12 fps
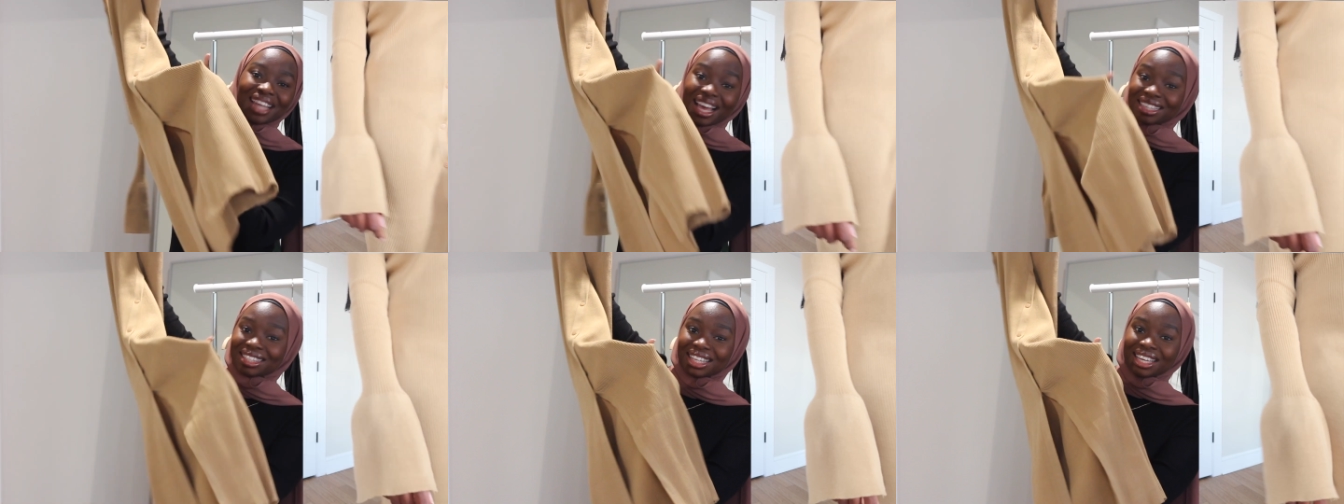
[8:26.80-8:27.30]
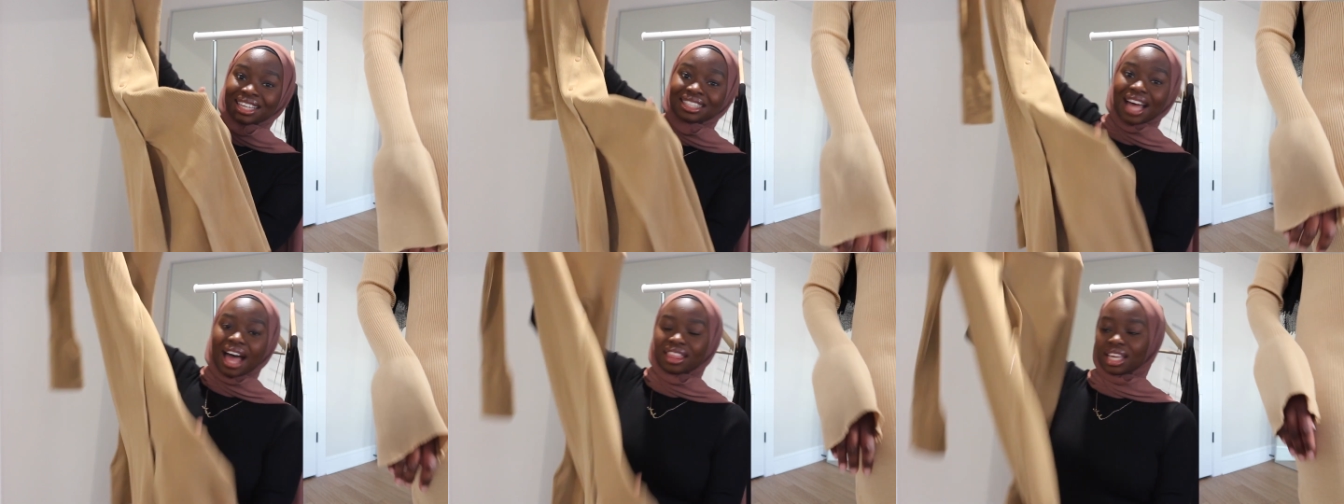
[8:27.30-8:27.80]
that's this.
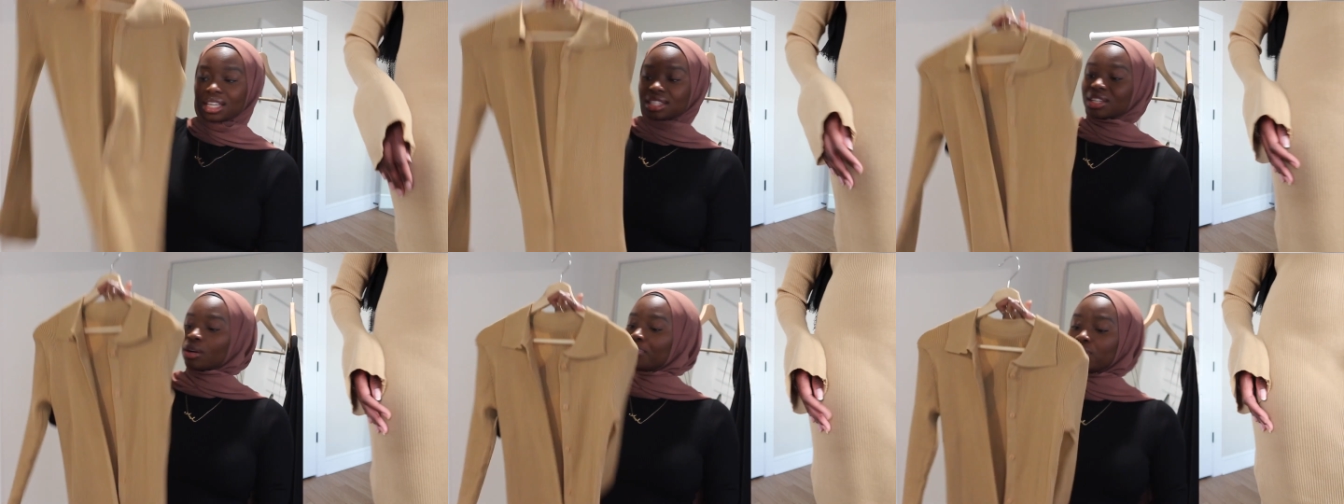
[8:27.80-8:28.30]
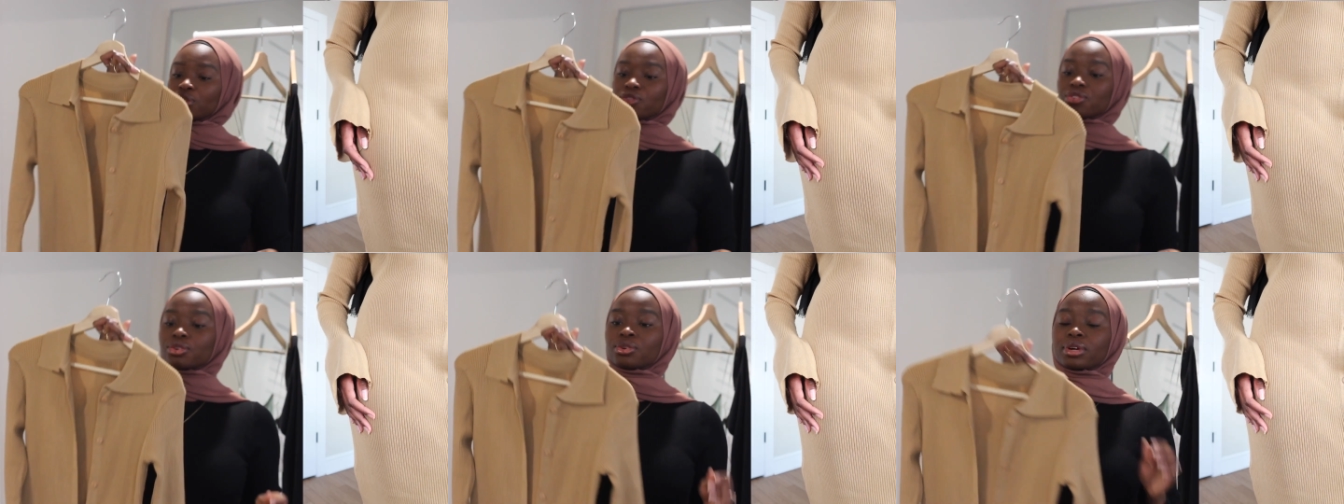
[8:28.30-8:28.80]
I think it's still
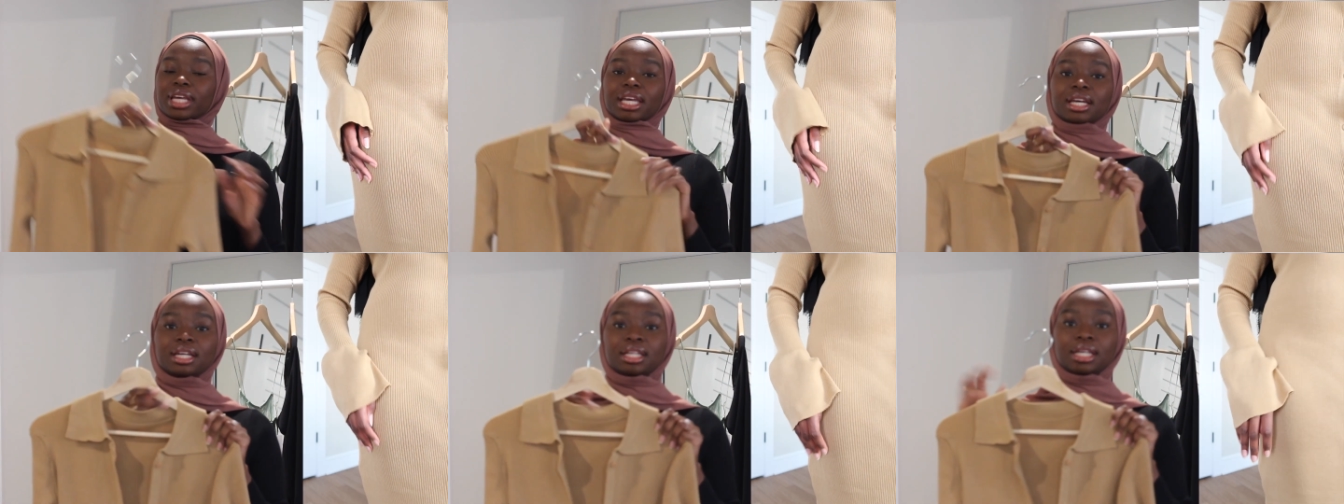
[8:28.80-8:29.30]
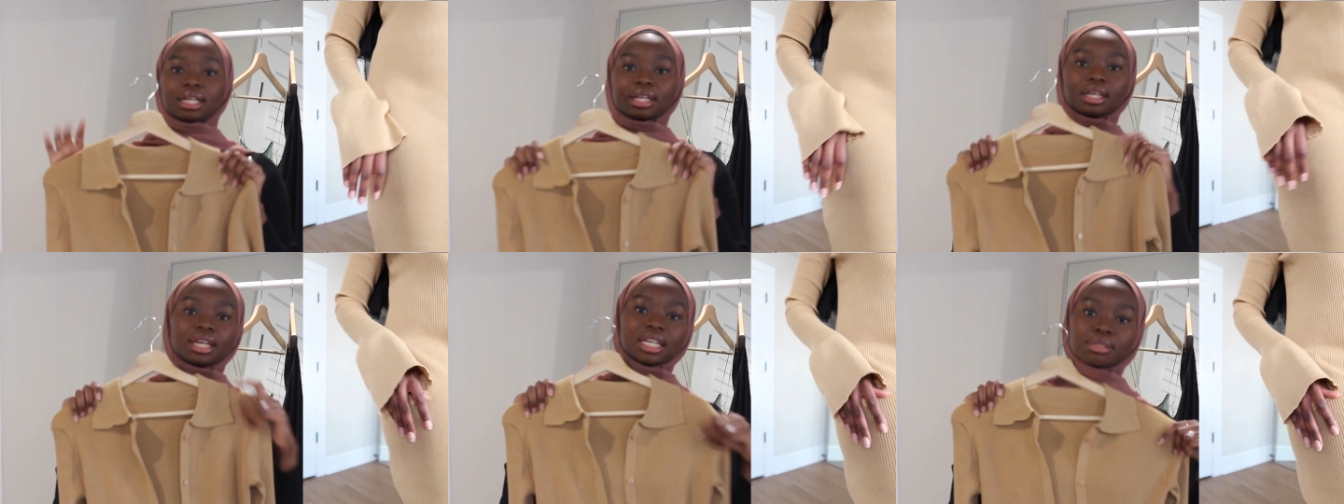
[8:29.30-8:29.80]
beautiful and
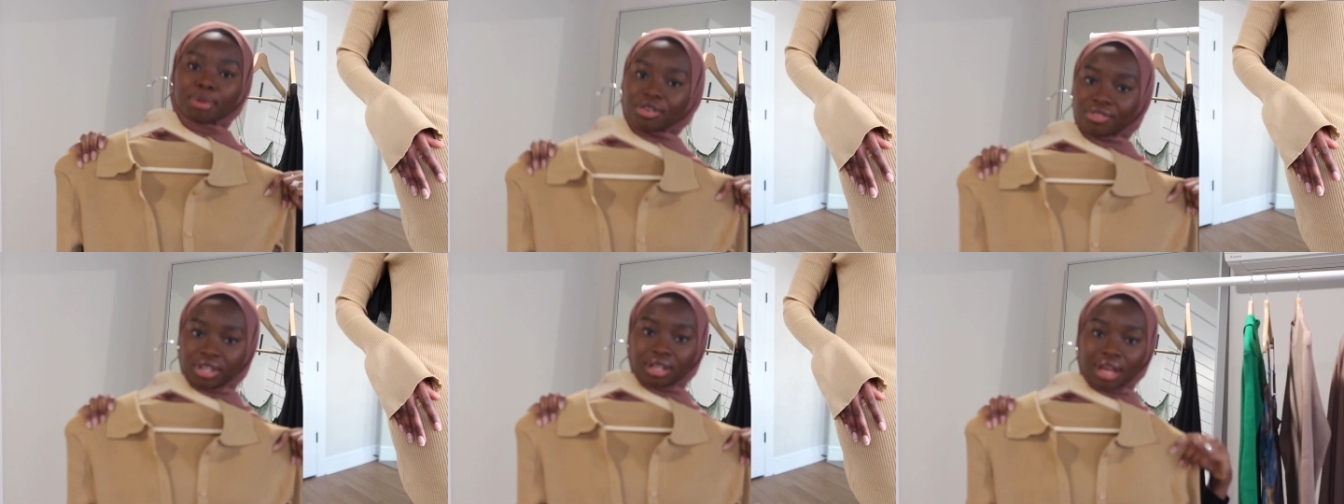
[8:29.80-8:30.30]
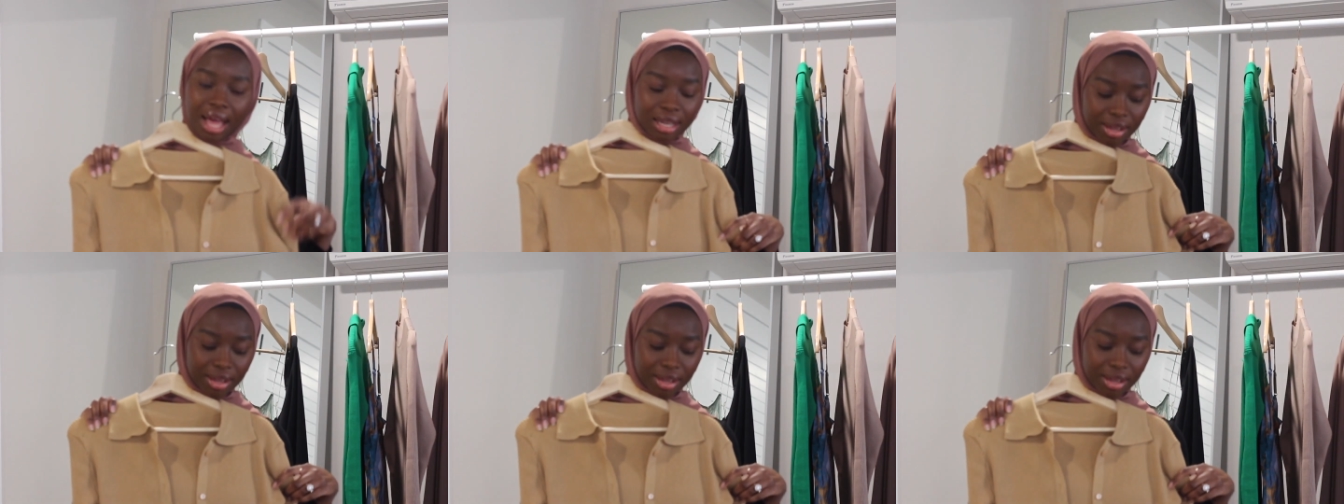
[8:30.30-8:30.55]
it's perfect. I